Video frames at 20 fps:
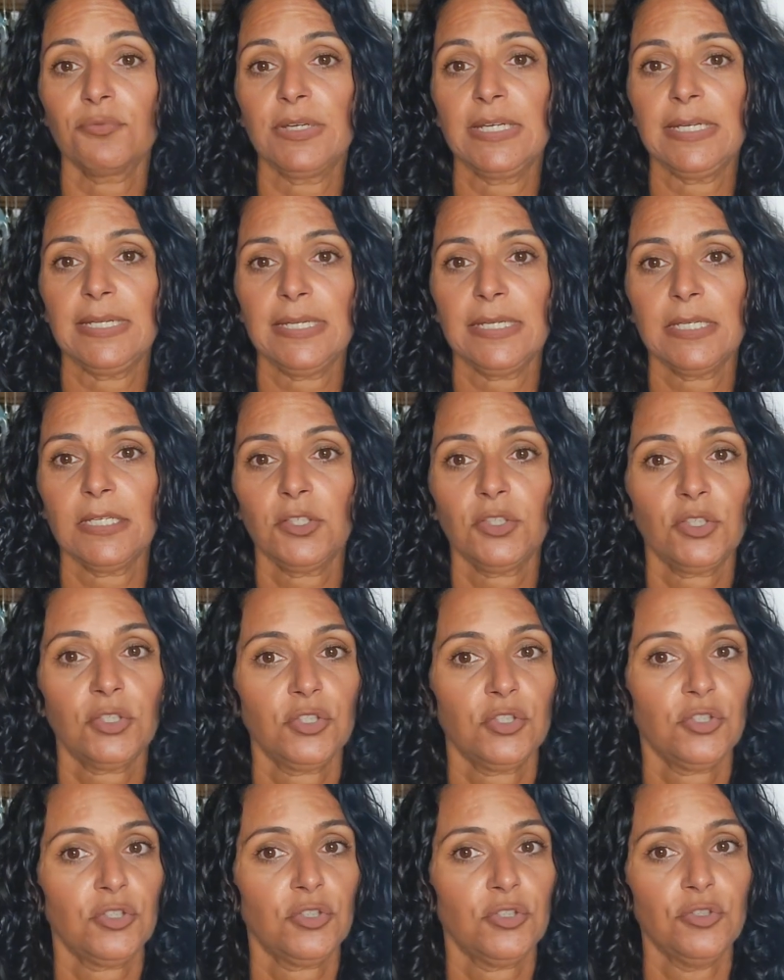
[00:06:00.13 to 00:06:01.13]
reading,
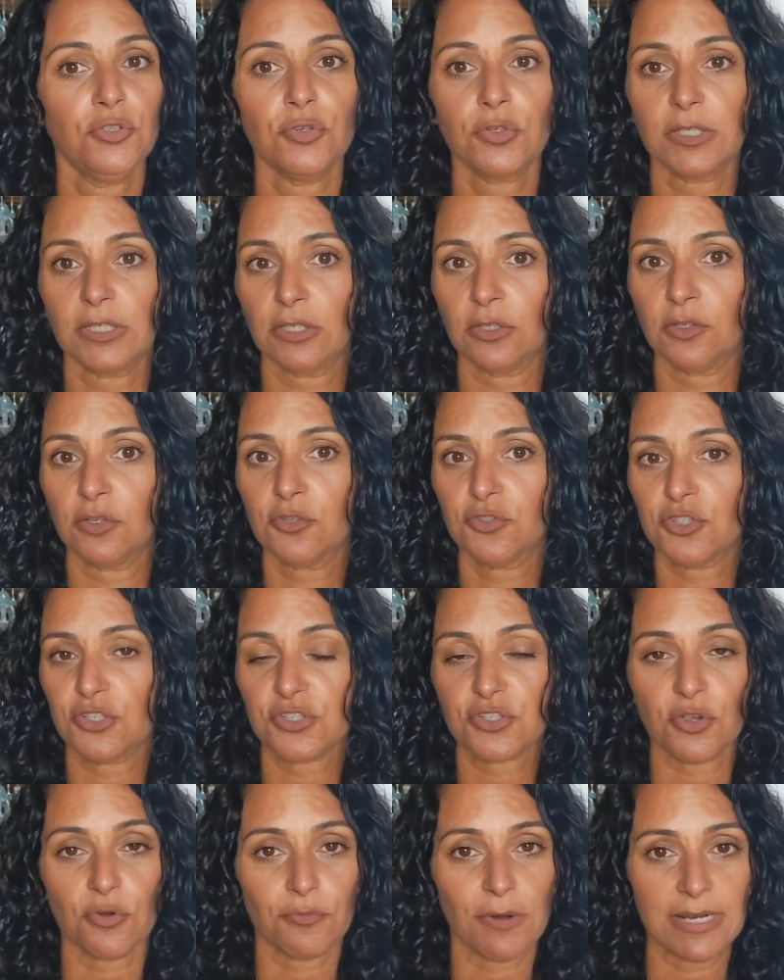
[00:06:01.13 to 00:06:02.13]
you can
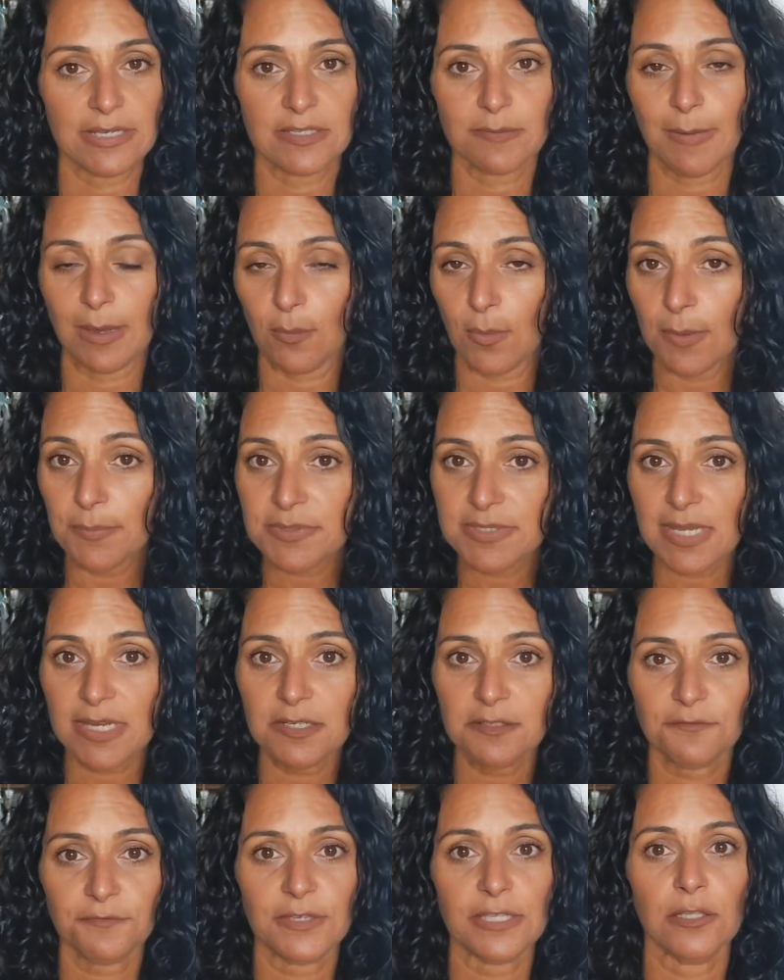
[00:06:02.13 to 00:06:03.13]
just go right to my
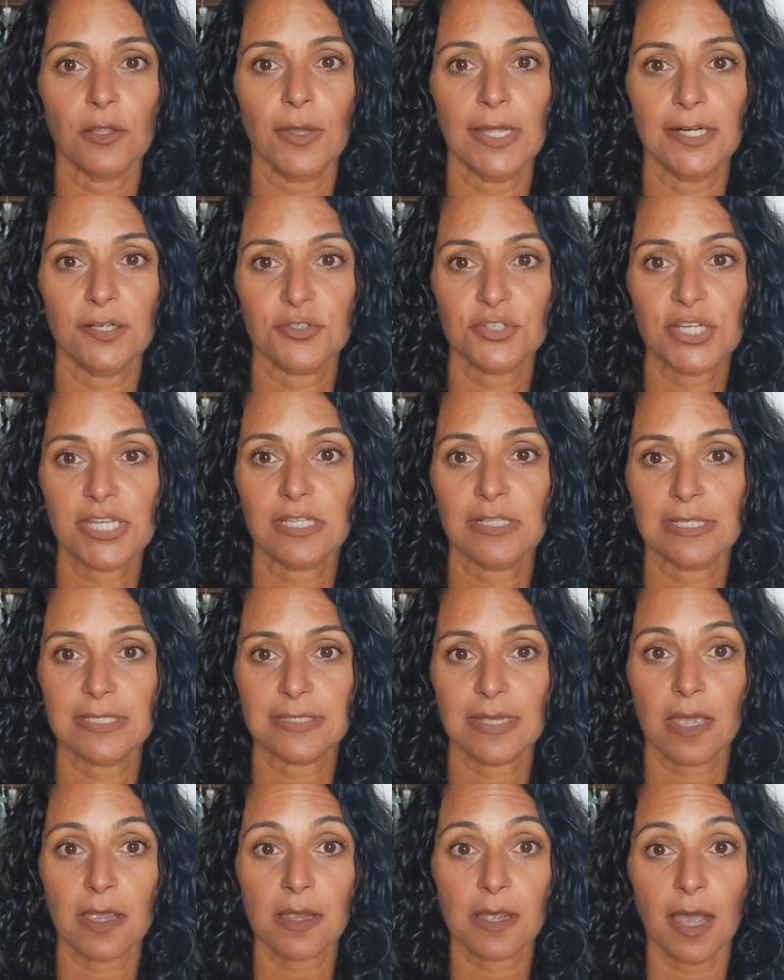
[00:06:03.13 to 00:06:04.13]
website,
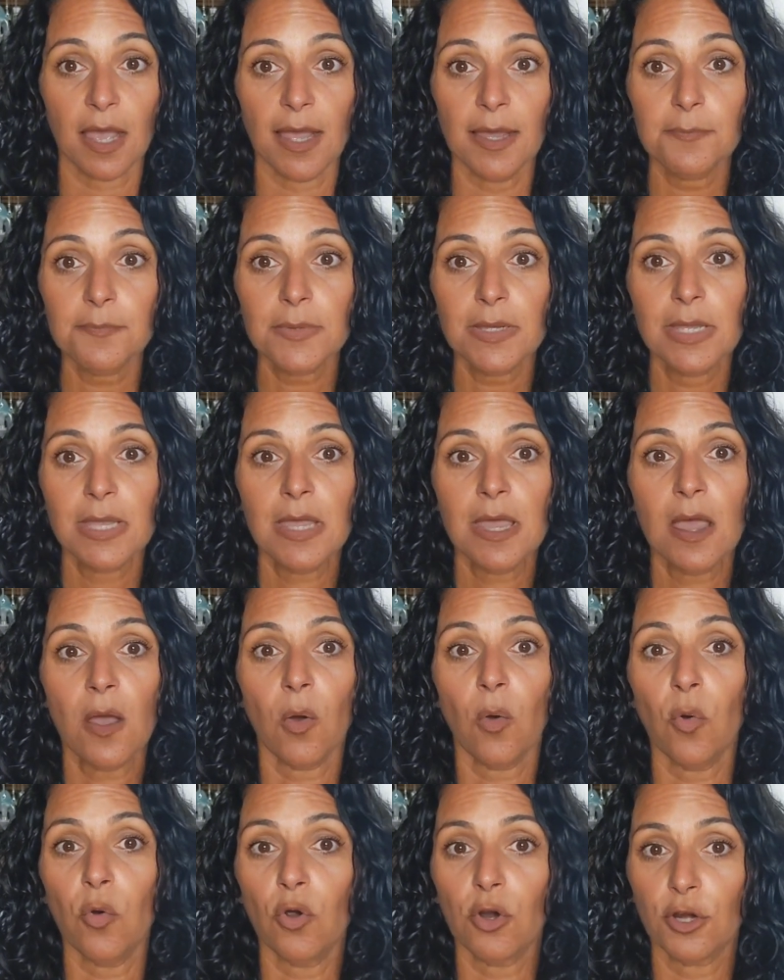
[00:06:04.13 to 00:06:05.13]
ViLoEnergyHealing.com,
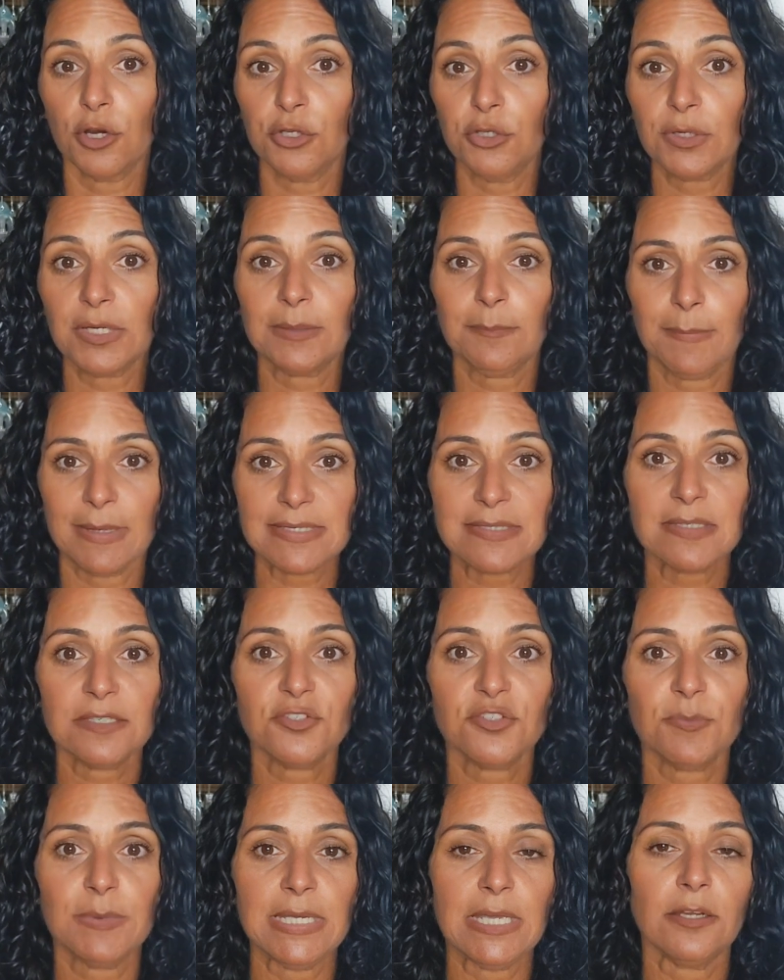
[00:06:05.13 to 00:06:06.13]
or you can
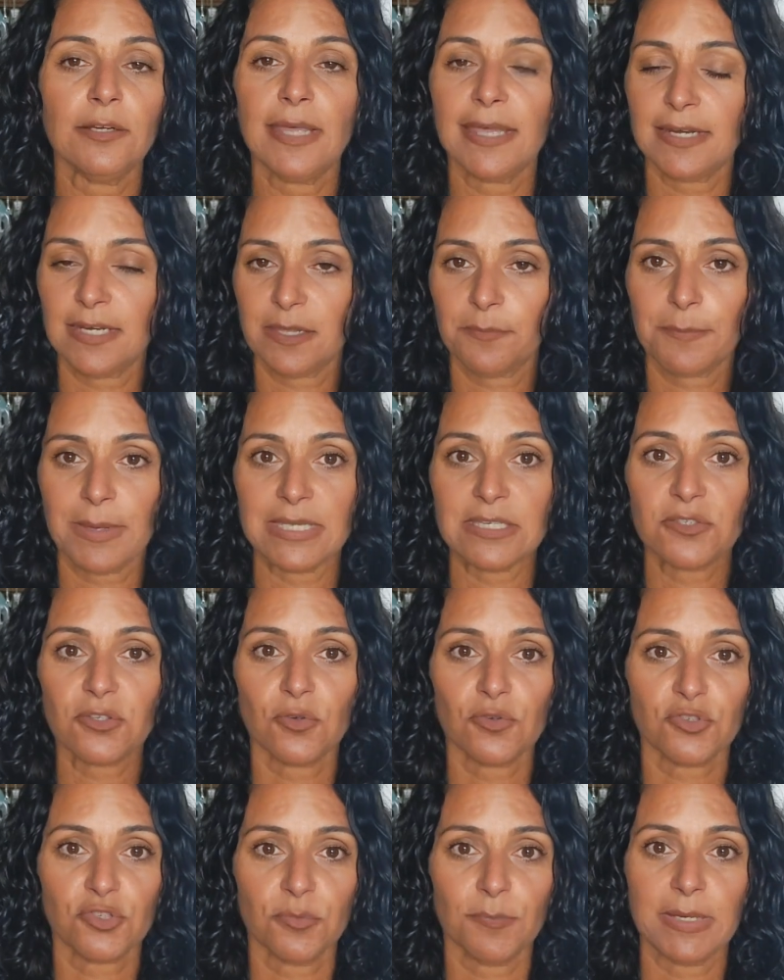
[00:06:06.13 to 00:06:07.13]
message me on any of my
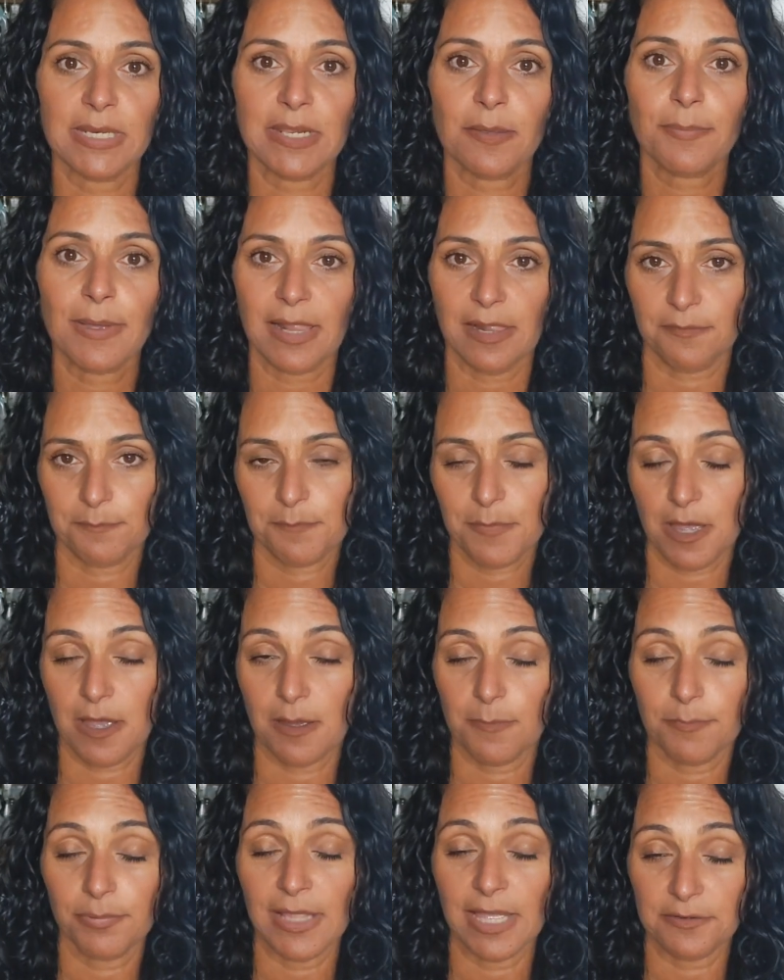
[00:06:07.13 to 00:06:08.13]
social media
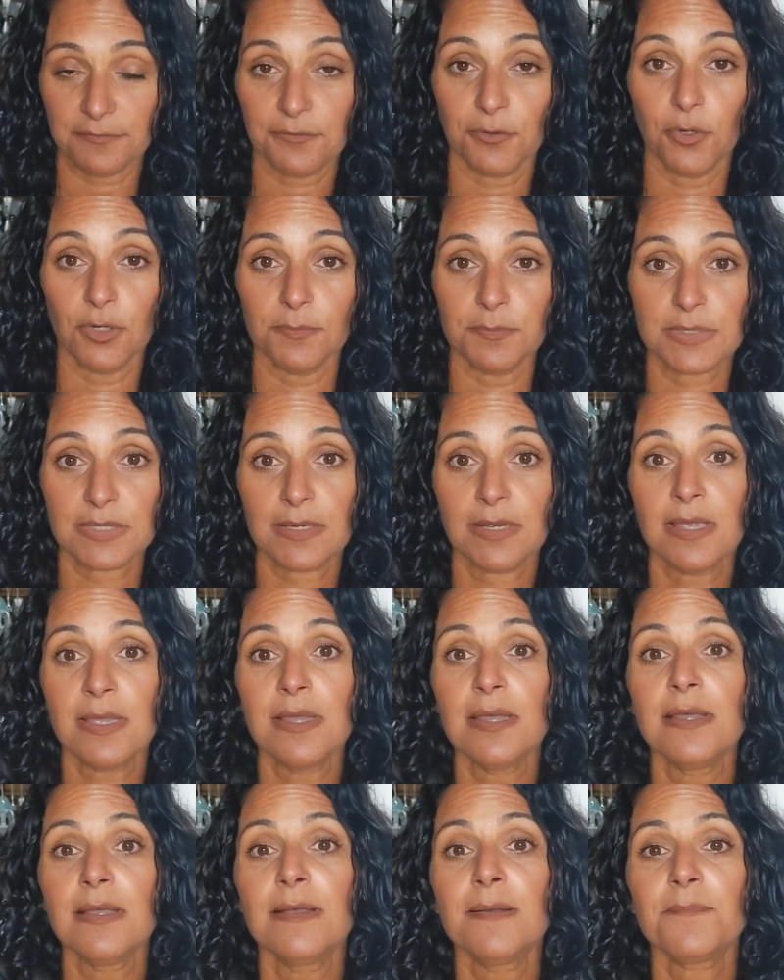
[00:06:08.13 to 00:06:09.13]
platforms.
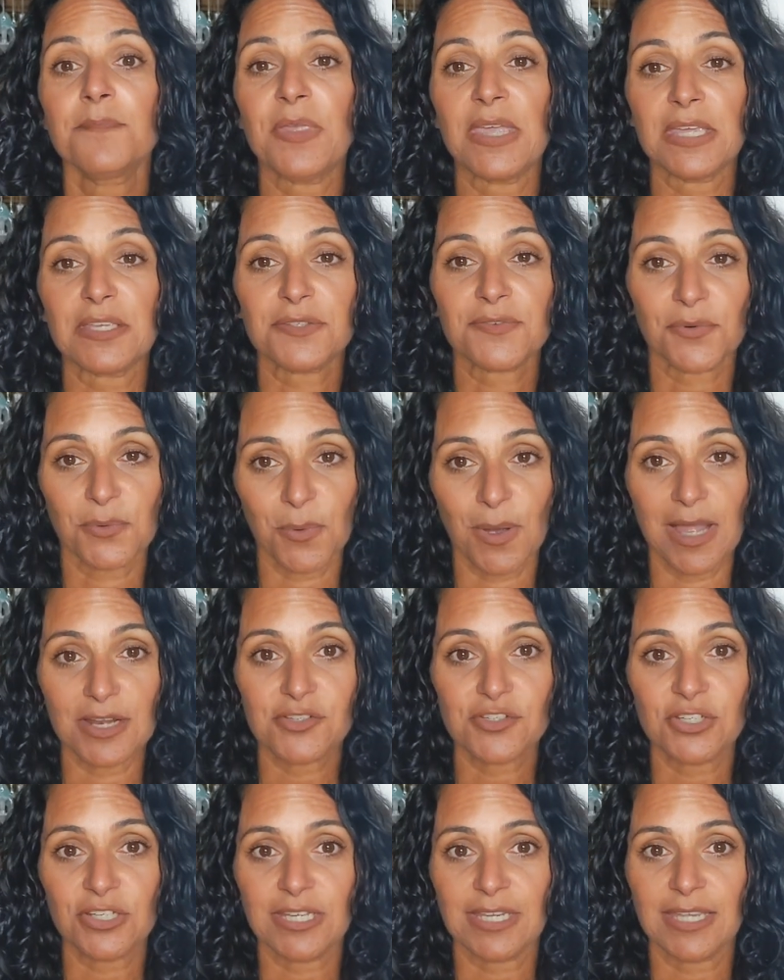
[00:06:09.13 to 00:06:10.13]
Thanks for
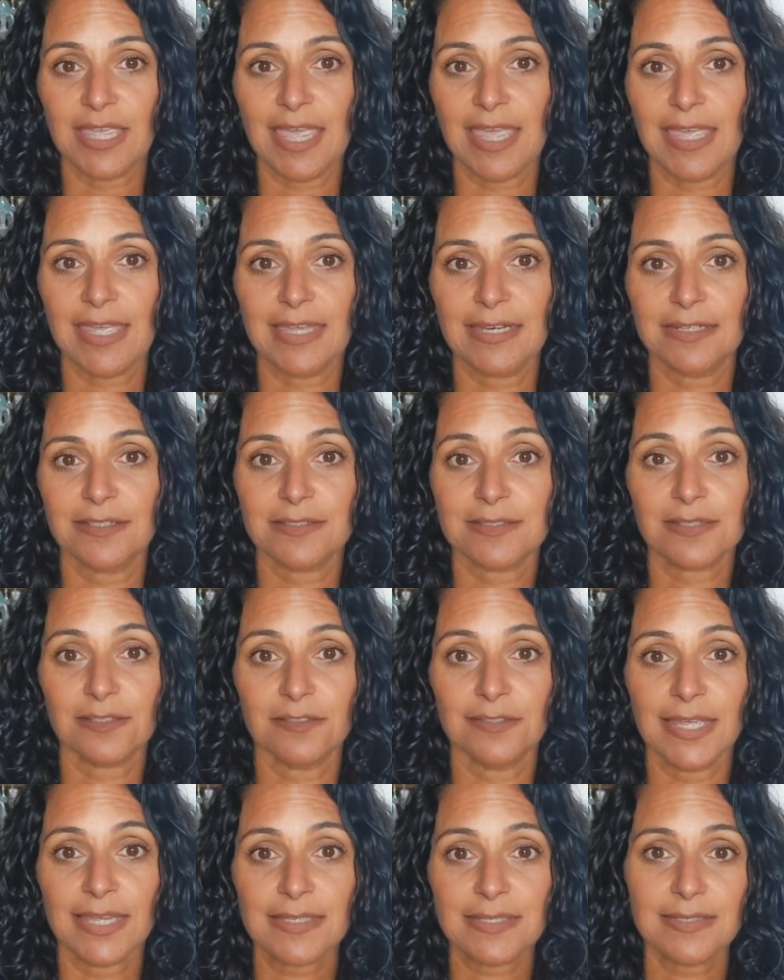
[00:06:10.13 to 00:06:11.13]
watching, and until
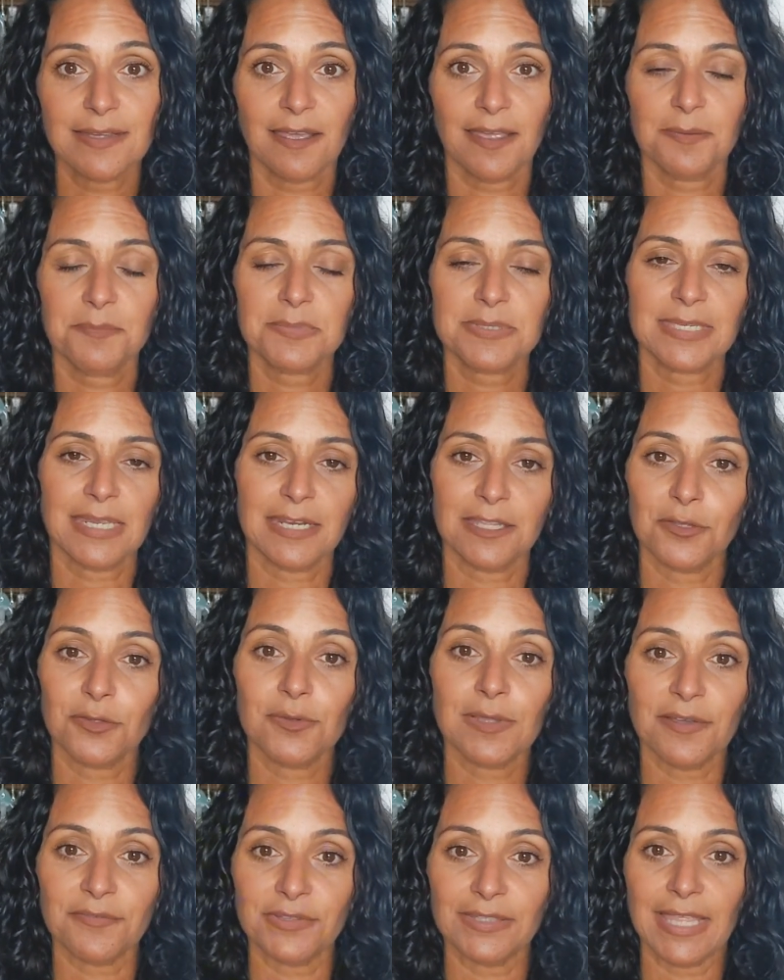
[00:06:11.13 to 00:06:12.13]
next time, sending you
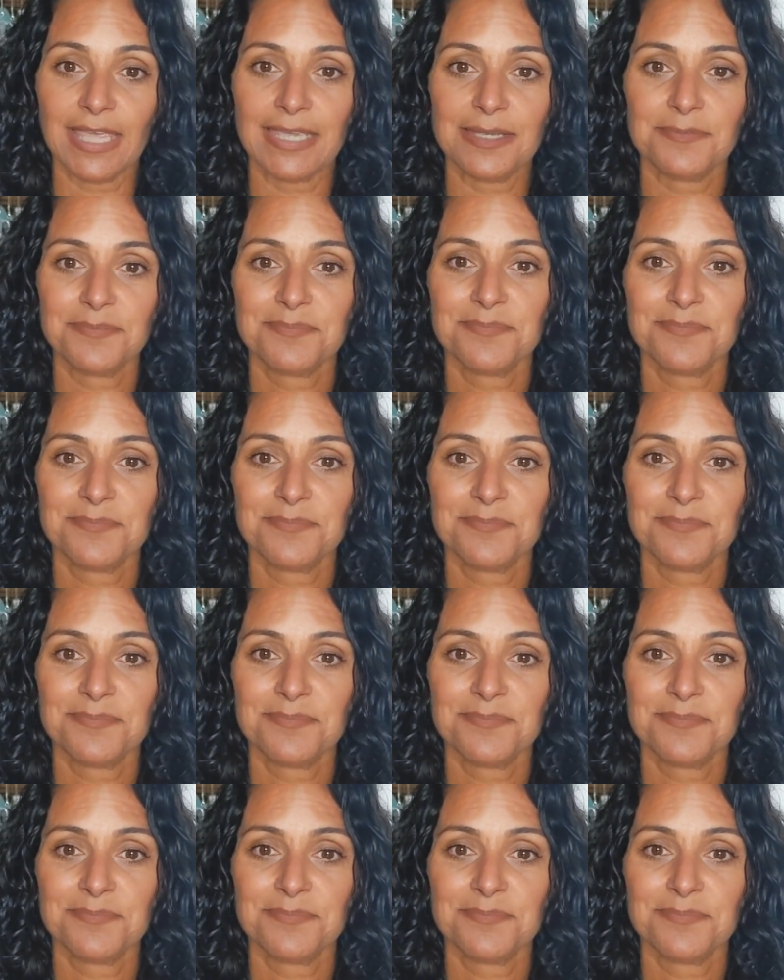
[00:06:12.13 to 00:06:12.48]
love and light.